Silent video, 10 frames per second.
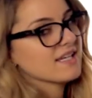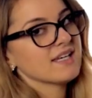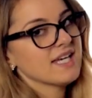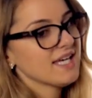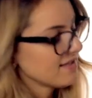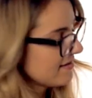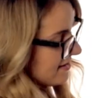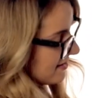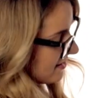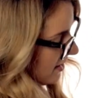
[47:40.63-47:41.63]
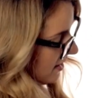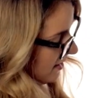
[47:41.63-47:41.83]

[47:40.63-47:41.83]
he is.